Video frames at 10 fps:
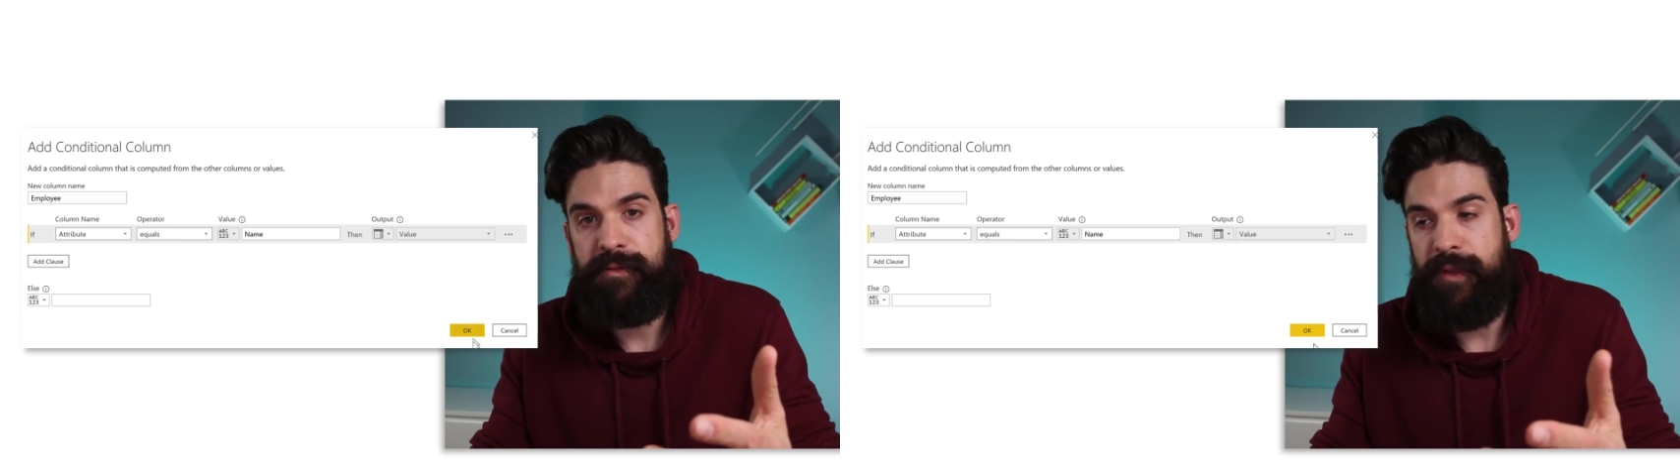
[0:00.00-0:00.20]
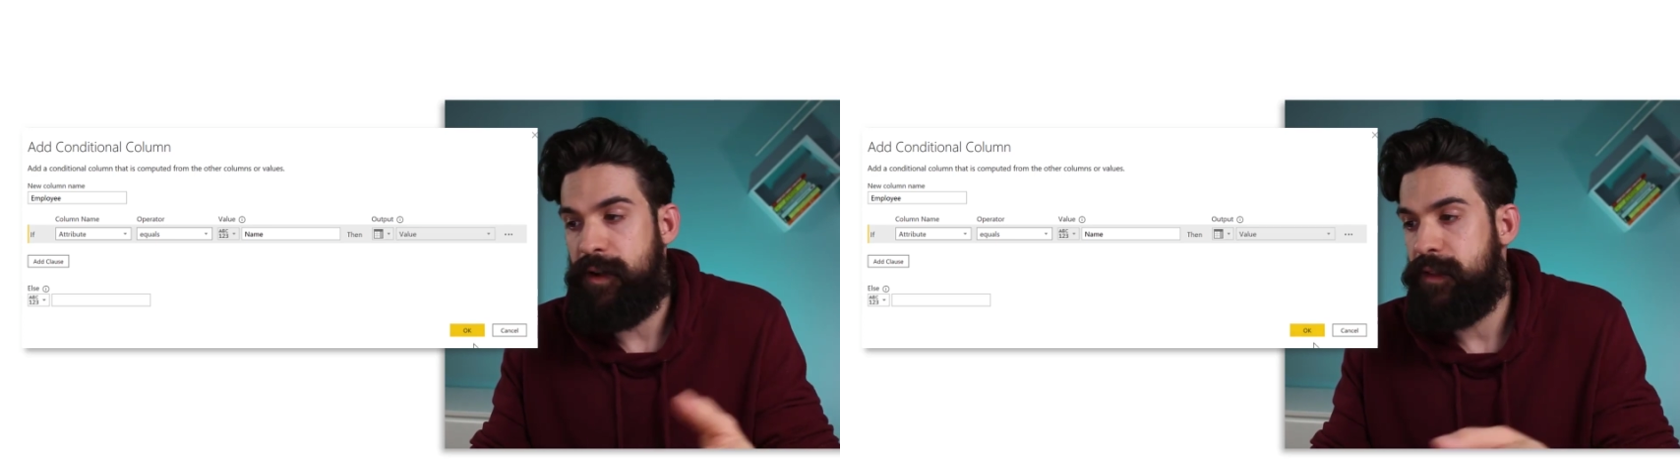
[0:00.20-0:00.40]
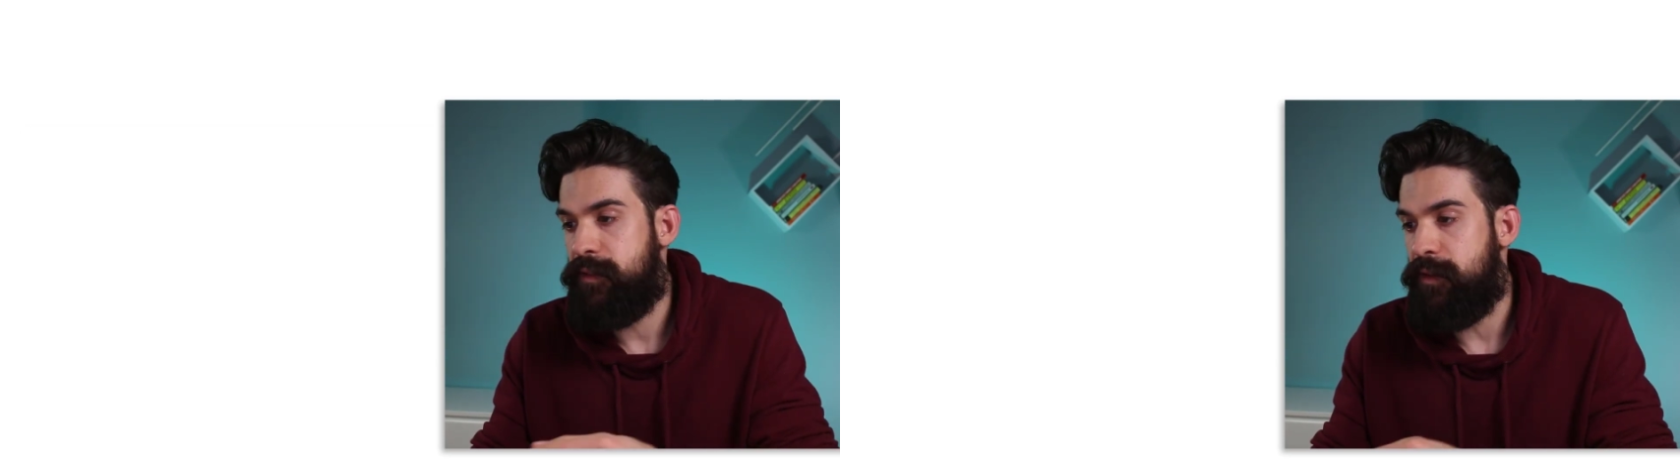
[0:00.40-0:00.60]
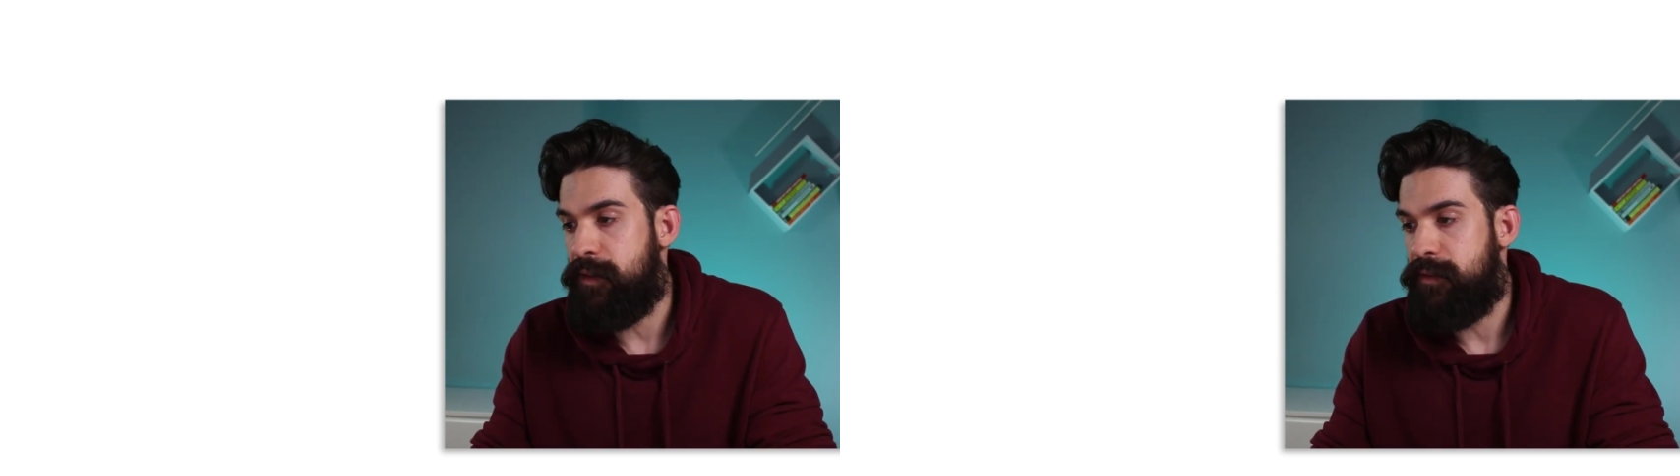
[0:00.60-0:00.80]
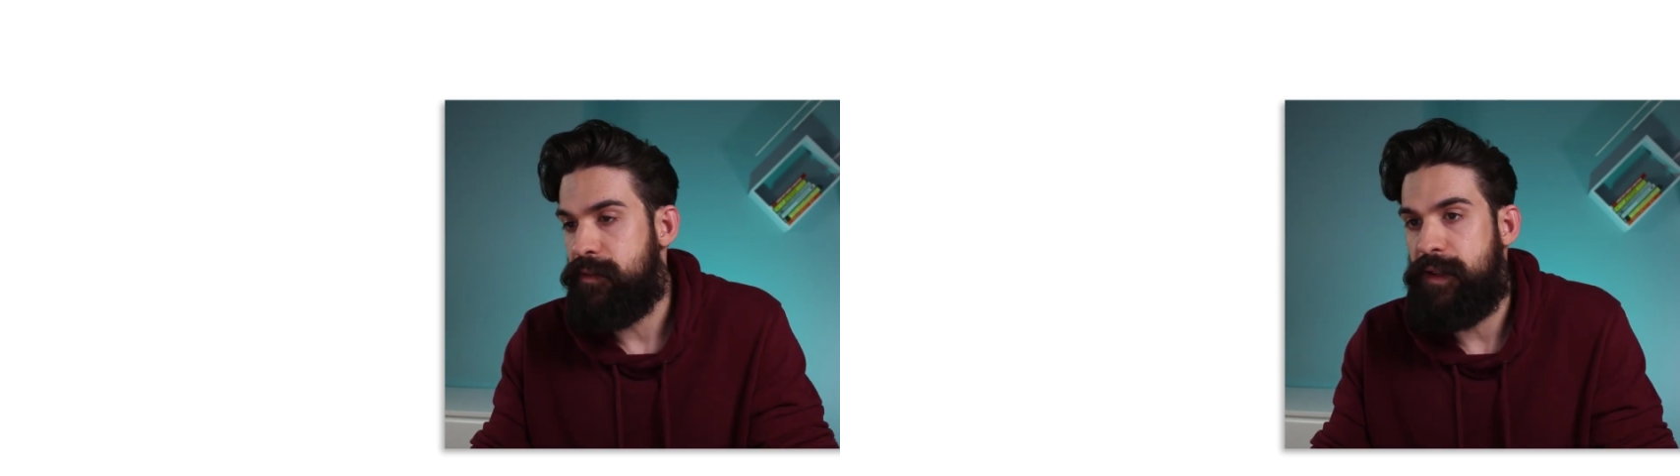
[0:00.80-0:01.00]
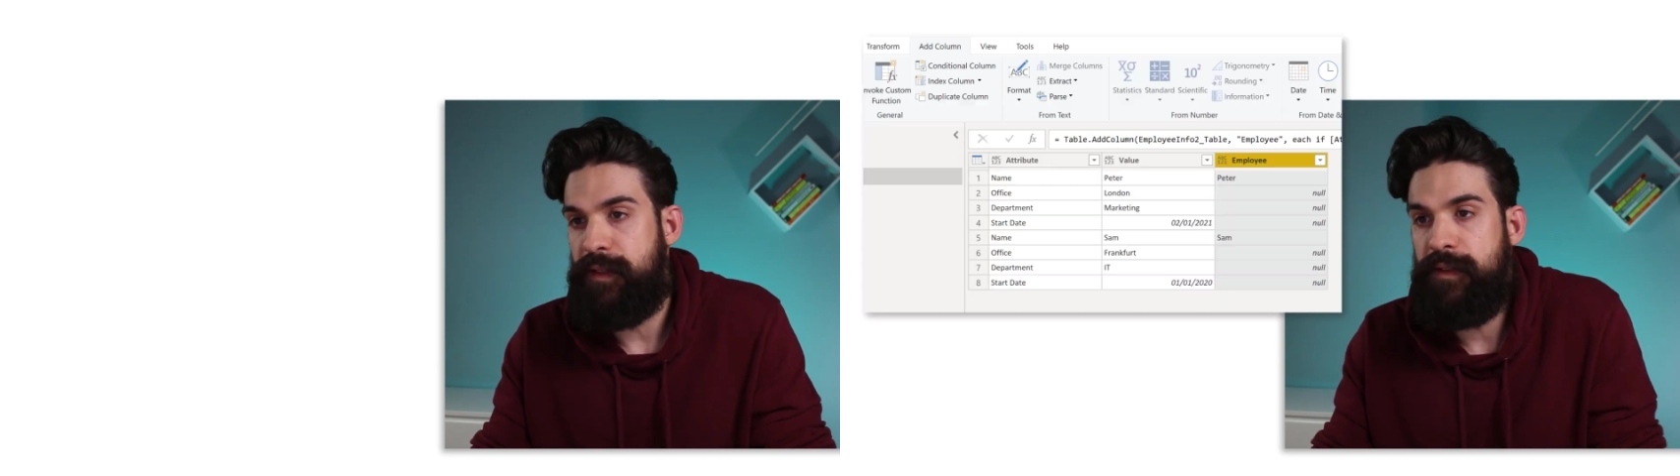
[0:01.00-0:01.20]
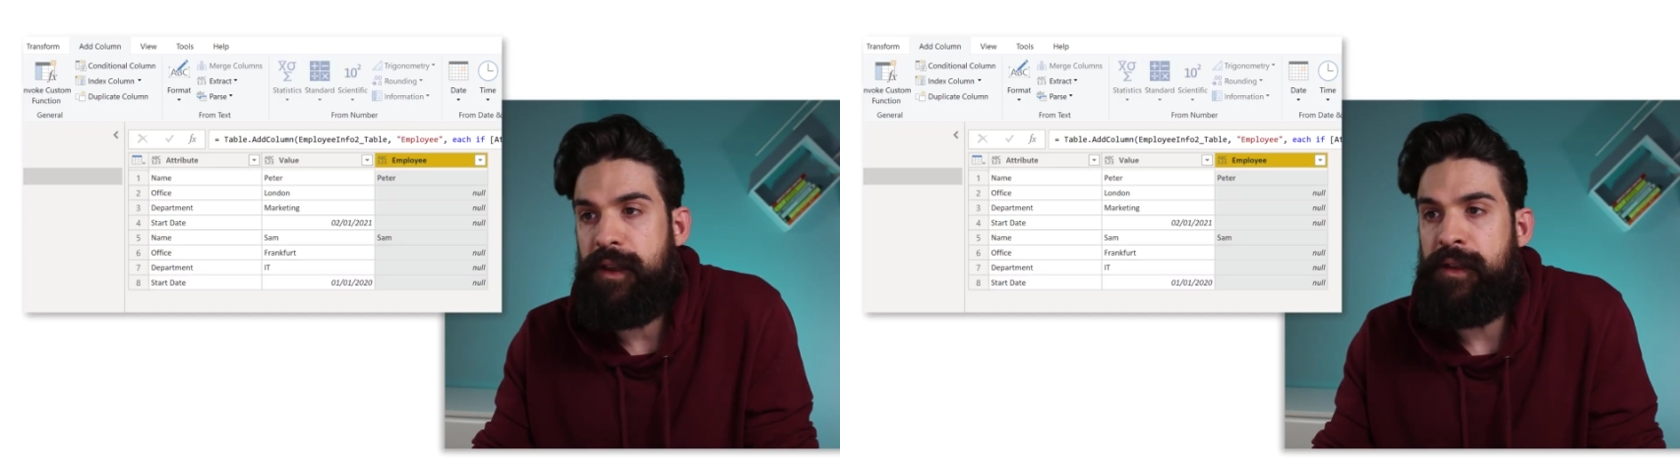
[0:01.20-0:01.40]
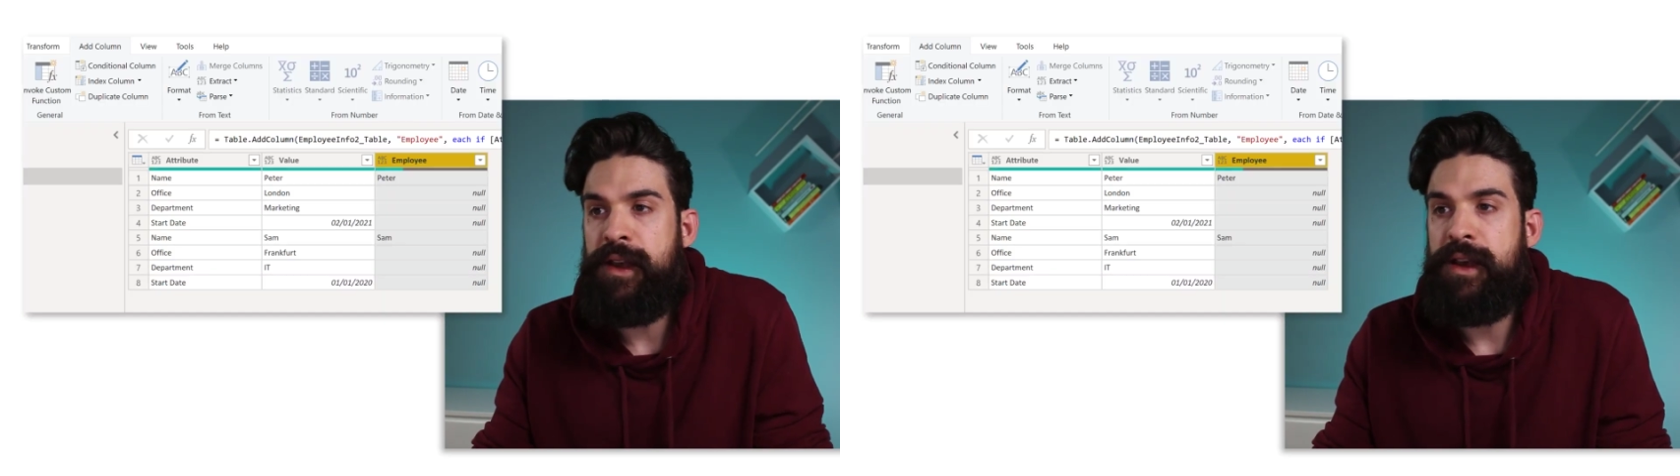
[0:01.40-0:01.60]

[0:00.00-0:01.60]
All right, so let's see.